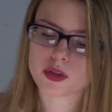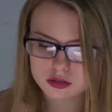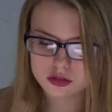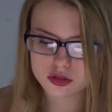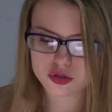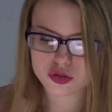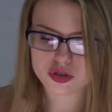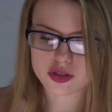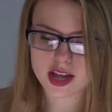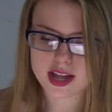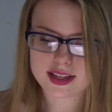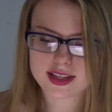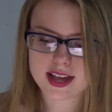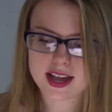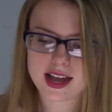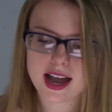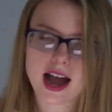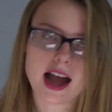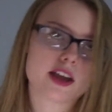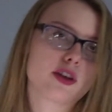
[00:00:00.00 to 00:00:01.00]
So that's
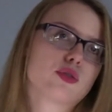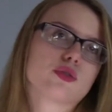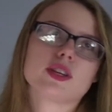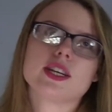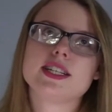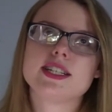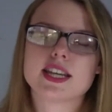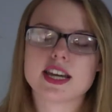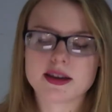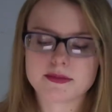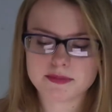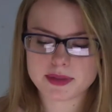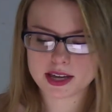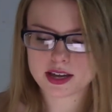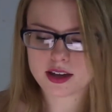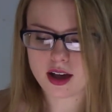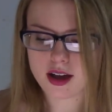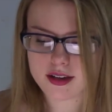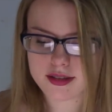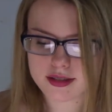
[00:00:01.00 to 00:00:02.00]
saying, I only did it
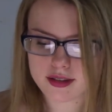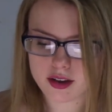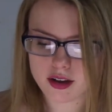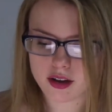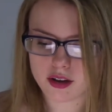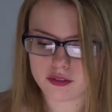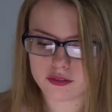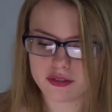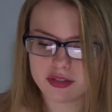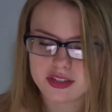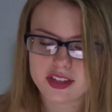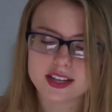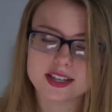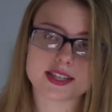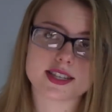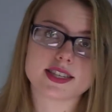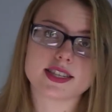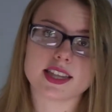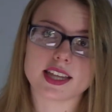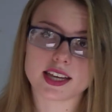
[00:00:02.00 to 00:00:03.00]
because of this
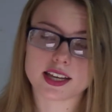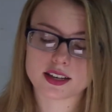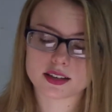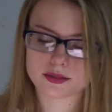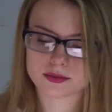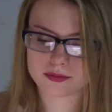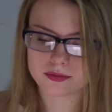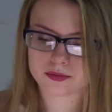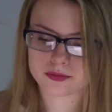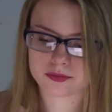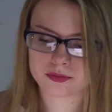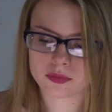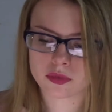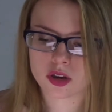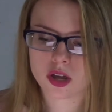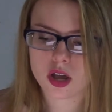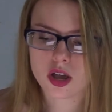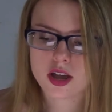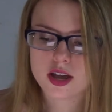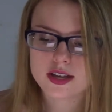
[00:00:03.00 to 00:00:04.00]
thing.
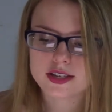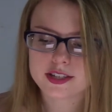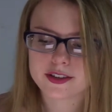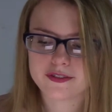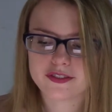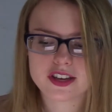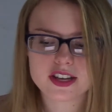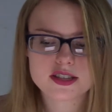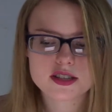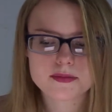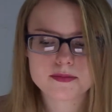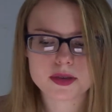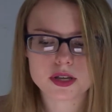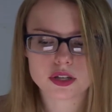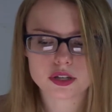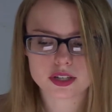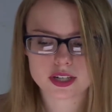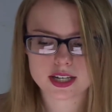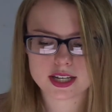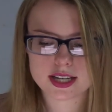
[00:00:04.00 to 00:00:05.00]

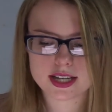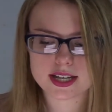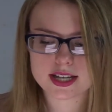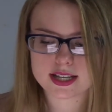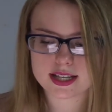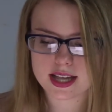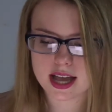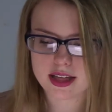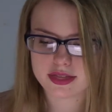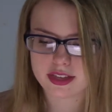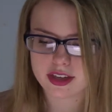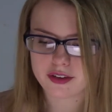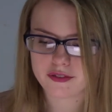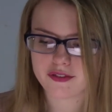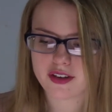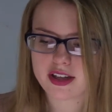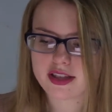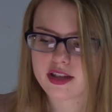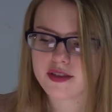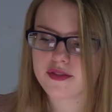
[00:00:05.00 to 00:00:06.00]
Defeasibility is that the
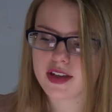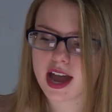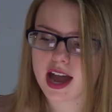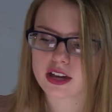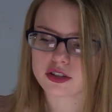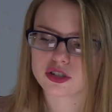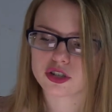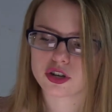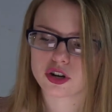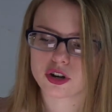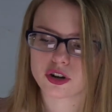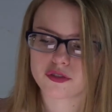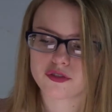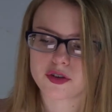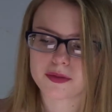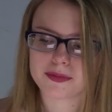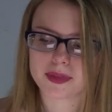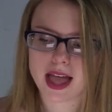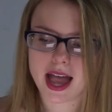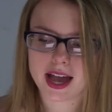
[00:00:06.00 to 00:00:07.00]
offensive act occurred
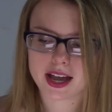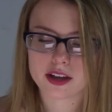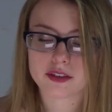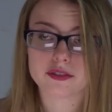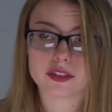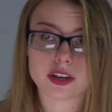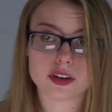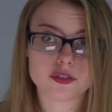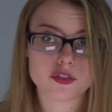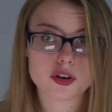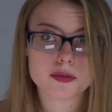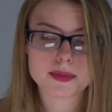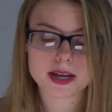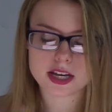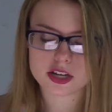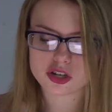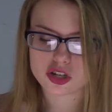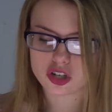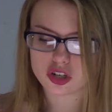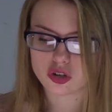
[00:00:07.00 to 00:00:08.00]
from lack of
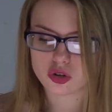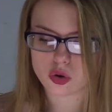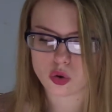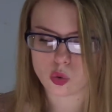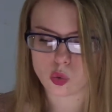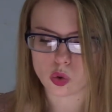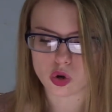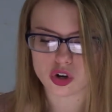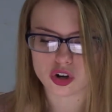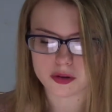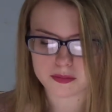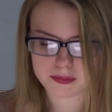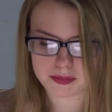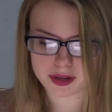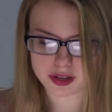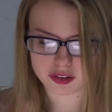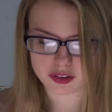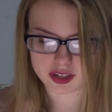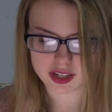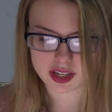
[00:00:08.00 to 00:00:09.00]
information or
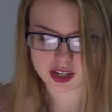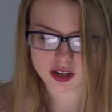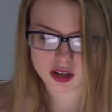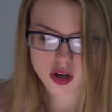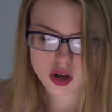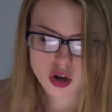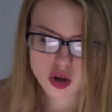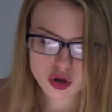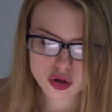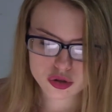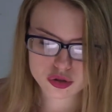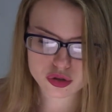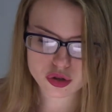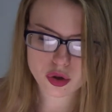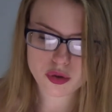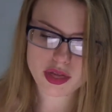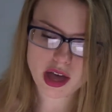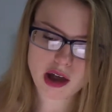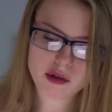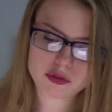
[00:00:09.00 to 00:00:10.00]
ability. So
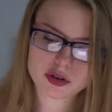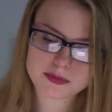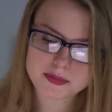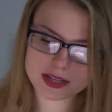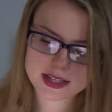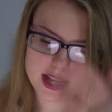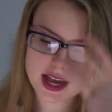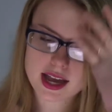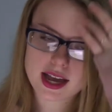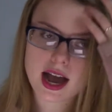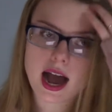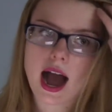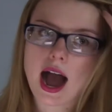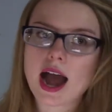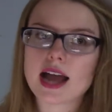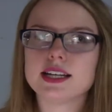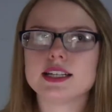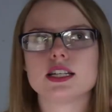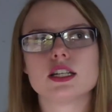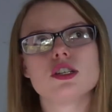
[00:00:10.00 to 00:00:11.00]
that would be saying,
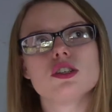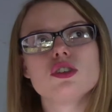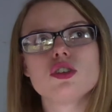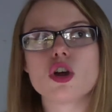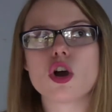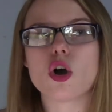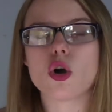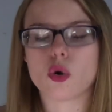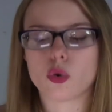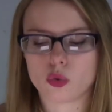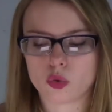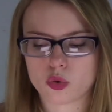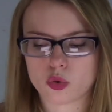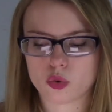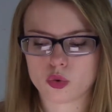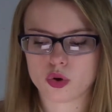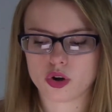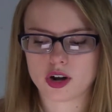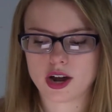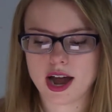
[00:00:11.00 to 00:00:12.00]
I didn't know,
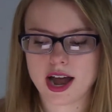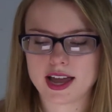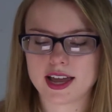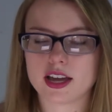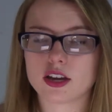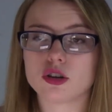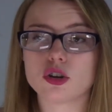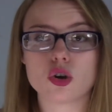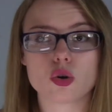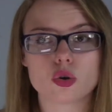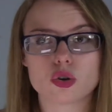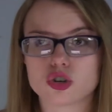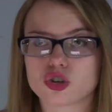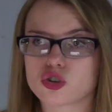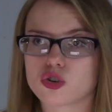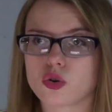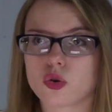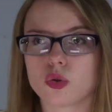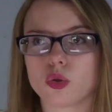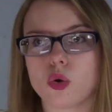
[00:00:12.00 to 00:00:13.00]
or I had no
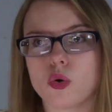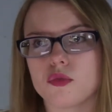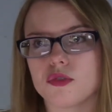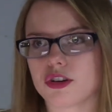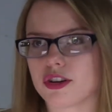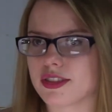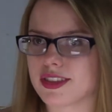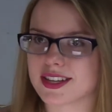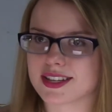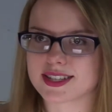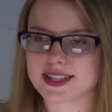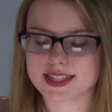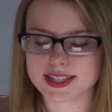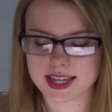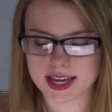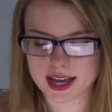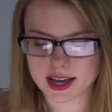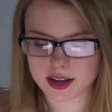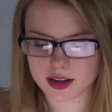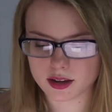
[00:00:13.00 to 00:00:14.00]
control over this
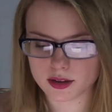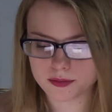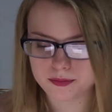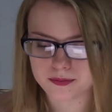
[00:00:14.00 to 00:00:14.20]
thing.